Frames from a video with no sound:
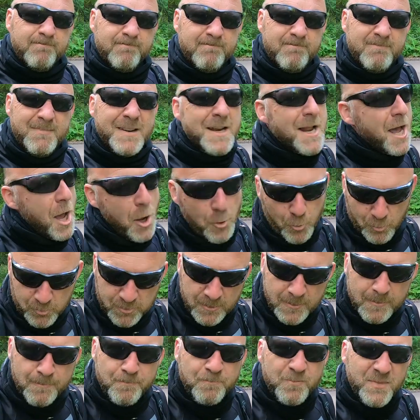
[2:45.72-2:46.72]
No.
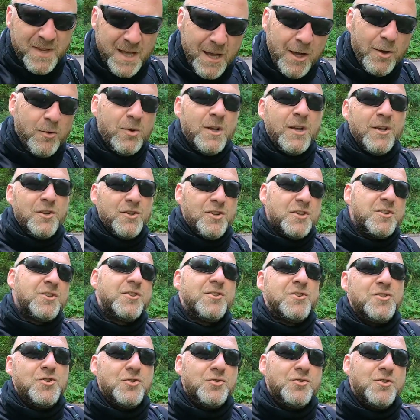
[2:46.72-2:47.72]
No, just
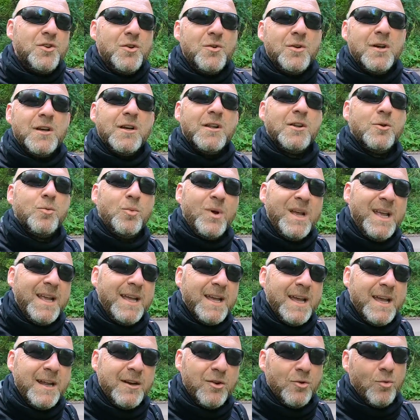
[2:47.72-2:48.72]
because you're doing it at the
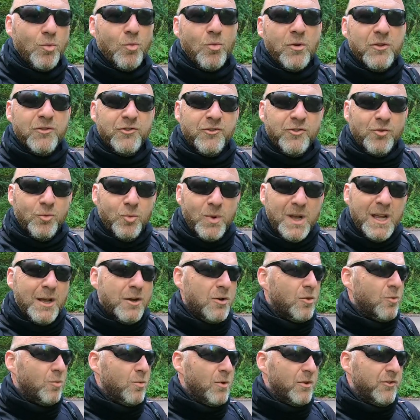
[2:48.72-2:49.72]
weekend or once a
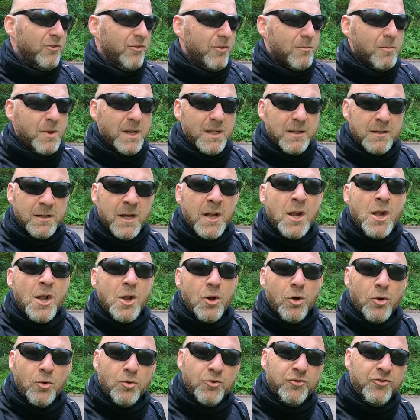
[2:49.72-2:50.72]
week or once a month
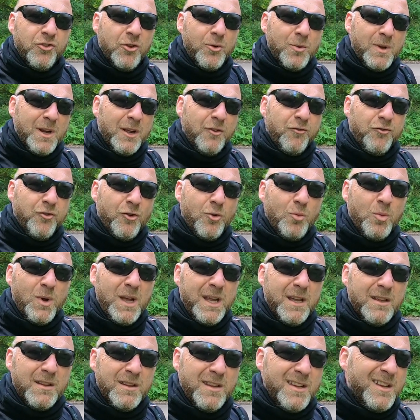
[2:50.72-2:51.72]
or doing it for a
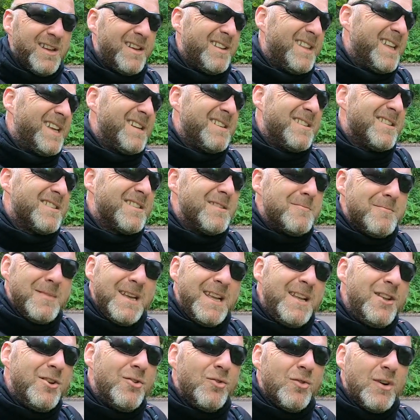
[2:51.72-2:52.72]
week of the year, that doesn't
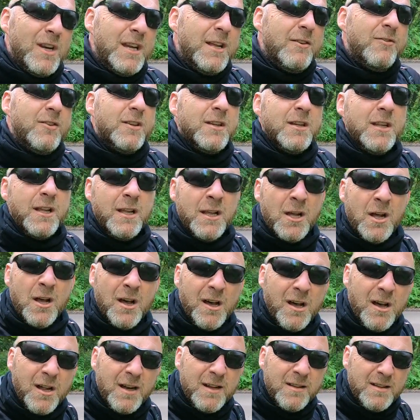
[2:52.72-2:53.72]
mean you're living the
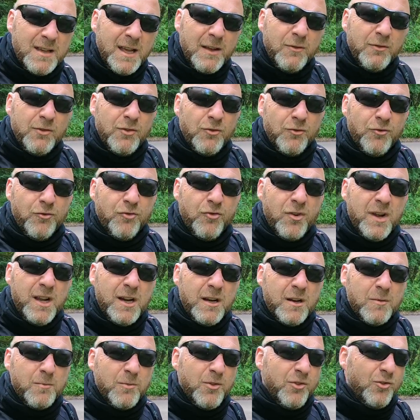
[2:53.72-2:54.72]
Harley-Davidson
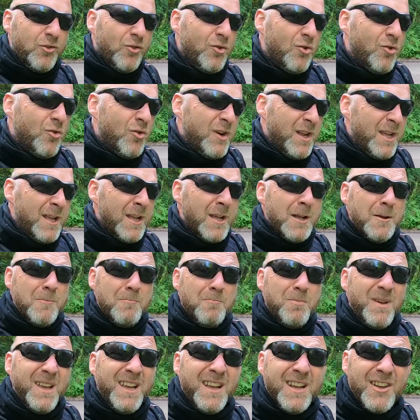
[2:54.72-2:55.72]
freedom story,
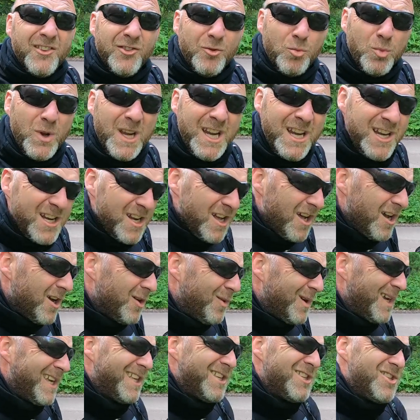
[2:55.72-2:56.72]
because we
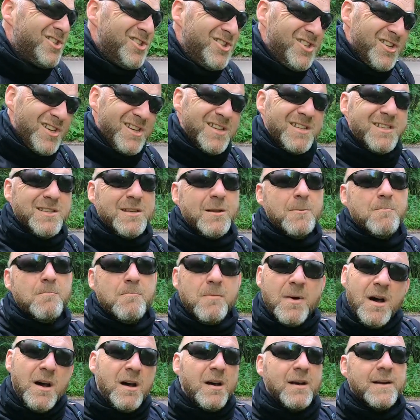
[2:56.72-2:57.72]
know it's just a
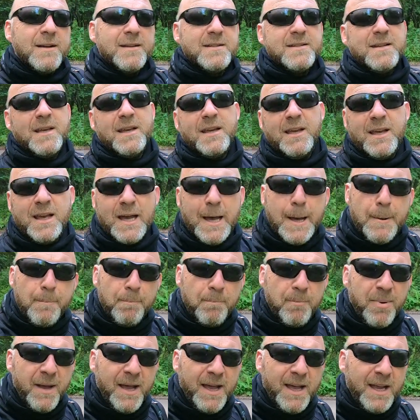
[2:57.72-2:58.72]
marketing
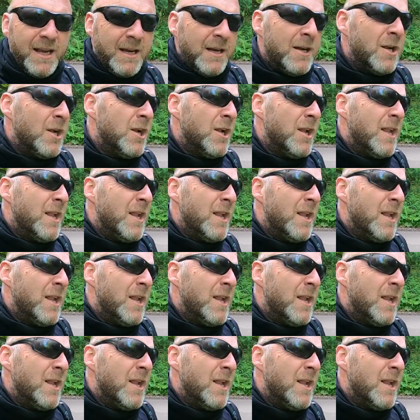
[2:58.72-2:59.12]
campaign.